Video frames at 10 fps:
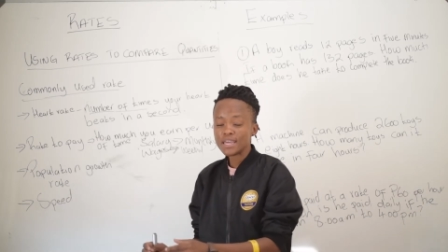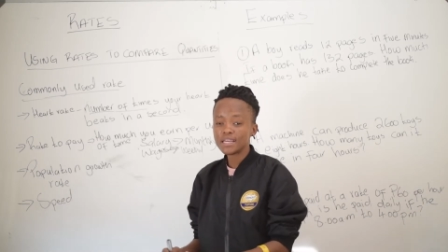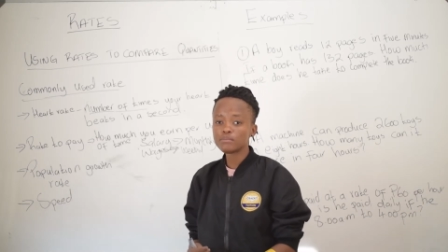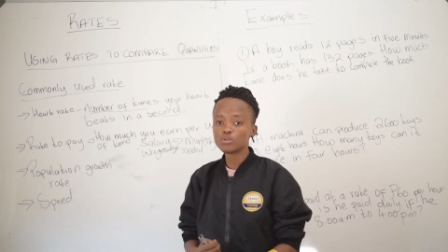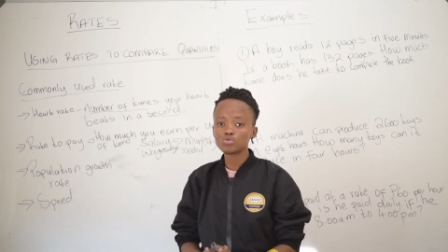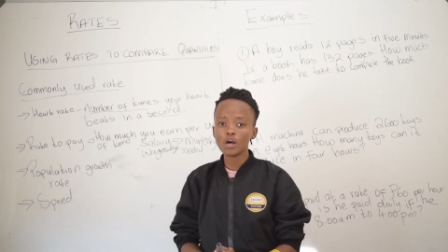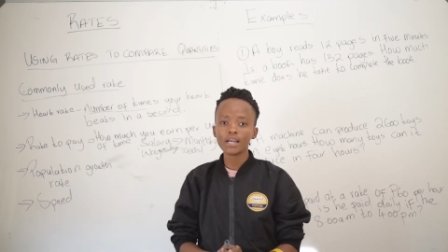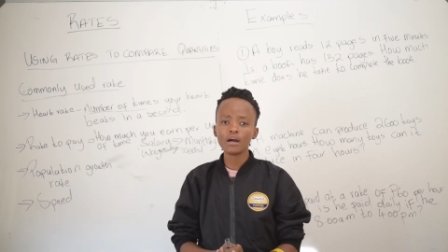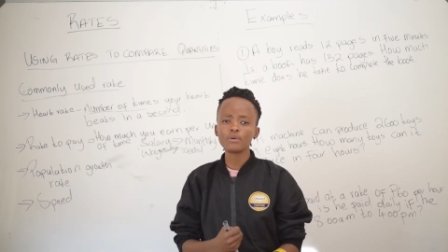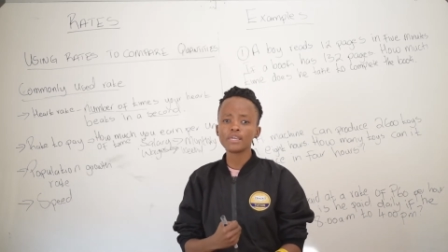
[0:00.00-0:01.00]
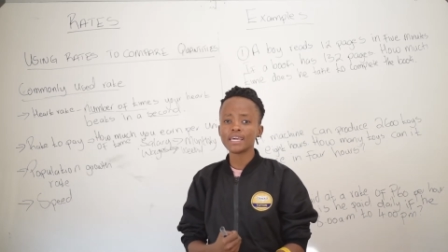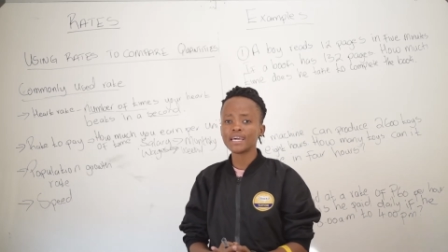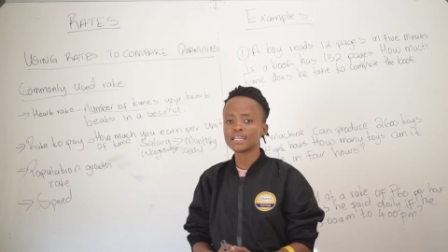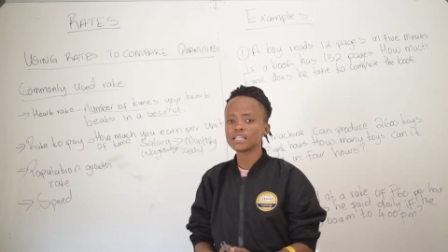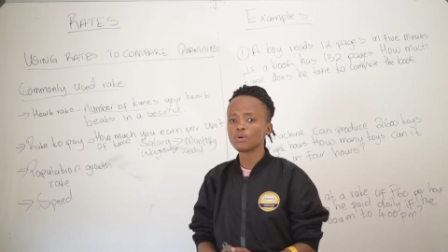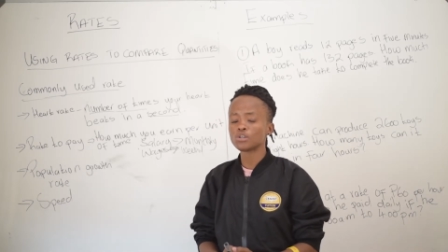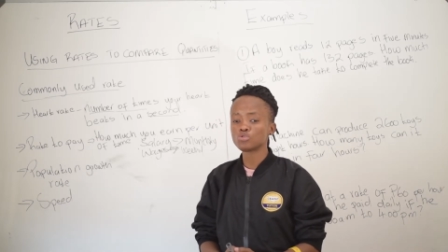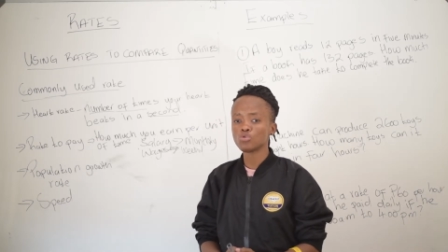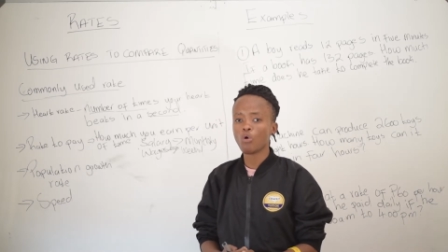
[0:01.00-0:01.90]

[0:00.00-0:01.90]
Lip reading: In Botswana, we carry what you